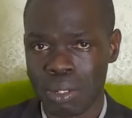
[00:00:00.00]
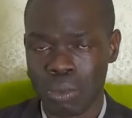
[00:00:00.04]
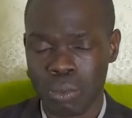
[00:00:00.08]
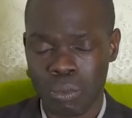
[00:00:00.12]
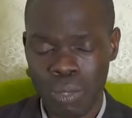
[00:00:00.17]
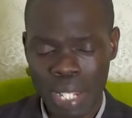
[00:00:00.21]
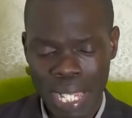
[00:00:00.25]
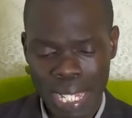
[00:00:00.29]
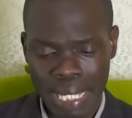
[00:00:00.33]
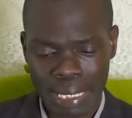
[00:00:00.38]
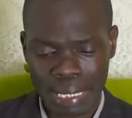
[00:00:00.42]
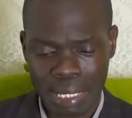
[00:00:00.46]

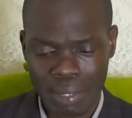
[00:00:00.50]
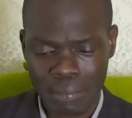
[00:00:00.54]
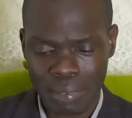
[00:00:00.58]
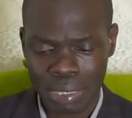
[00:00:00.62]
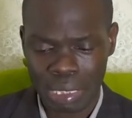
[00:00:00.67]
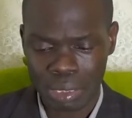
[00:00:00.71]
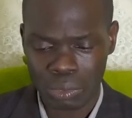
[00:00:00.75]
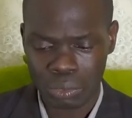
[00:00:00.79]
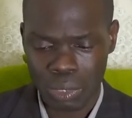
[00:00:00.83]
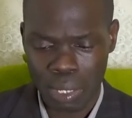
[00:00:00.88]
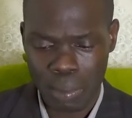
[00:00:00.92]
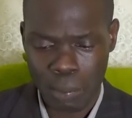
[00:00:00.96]
Where there
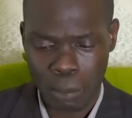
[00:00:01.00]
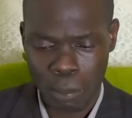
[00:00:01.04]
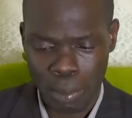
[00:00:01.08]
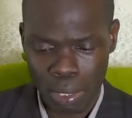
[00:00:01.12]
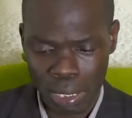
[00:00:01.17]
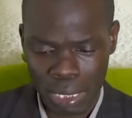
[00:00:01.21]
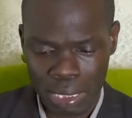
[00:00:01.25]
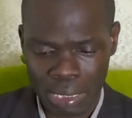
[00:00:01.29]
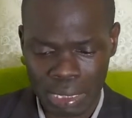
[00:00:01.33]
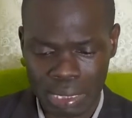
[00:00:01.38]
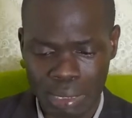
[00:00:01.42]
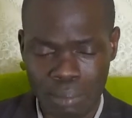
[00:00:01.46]
is
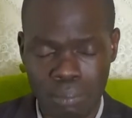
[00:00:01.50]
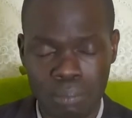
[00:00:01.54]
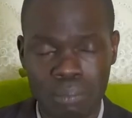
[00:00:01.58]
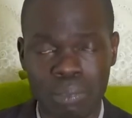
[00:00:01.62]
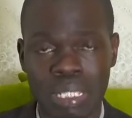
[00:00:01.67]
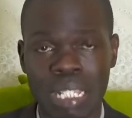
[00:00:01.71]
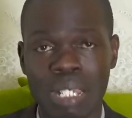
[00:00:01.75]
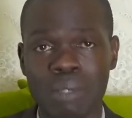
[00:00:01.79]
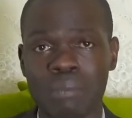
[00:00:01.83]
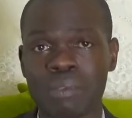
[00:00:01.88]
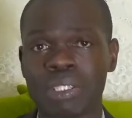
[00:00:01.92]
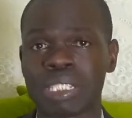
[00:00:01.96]

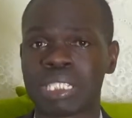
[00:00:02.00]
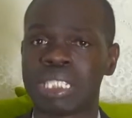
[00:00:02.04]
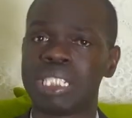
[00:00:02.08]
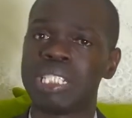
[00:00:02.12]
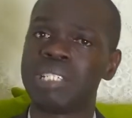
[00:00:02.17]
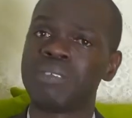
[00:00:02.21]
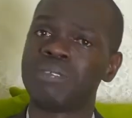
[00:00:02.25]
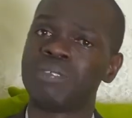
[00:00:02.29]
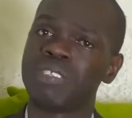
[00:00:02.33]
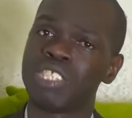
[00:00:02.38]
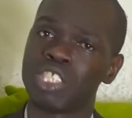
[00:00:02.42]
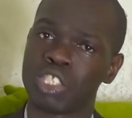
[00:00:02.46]
tribalism, there is
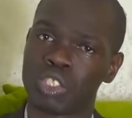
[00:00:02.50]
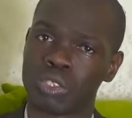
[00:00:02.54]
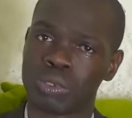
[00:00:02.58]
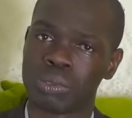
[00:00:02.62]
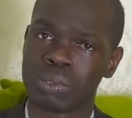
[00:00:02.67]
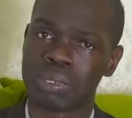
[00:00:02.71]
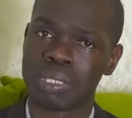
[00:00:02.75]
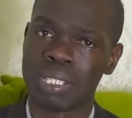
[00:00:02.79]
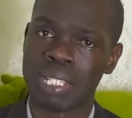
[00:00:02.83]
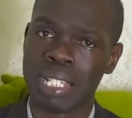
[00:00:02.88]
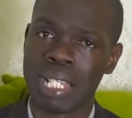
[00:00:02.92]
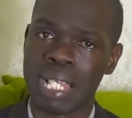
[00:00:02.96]

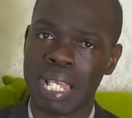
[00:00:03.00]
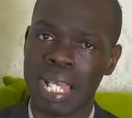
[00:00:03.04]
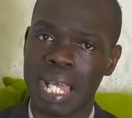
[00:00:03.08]
division.